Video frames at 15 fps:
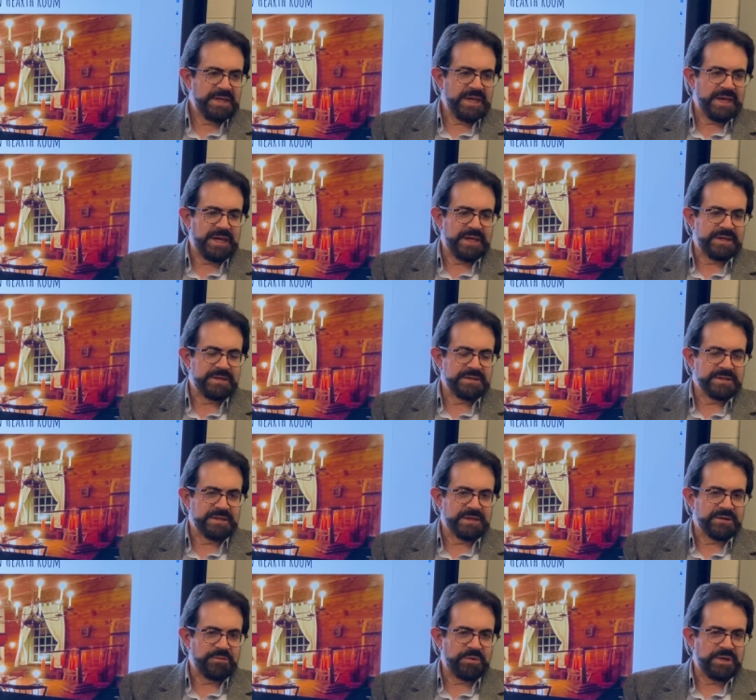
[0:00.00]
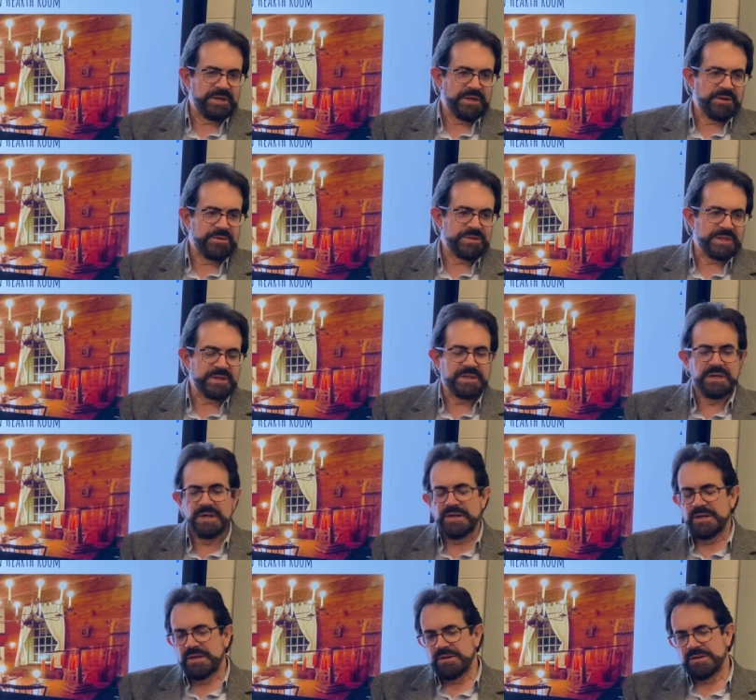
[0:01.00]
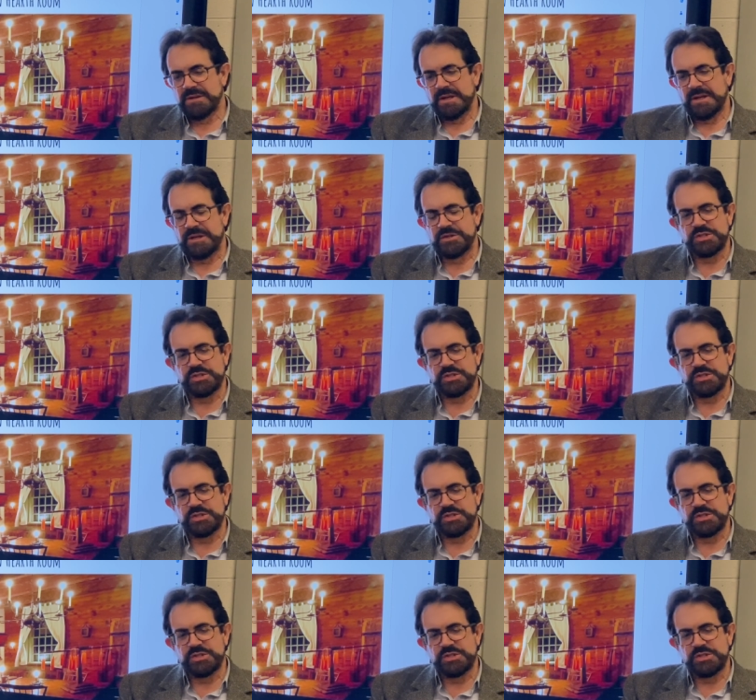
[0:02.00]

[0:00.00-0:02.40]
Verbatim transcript: and uh, we know that uh,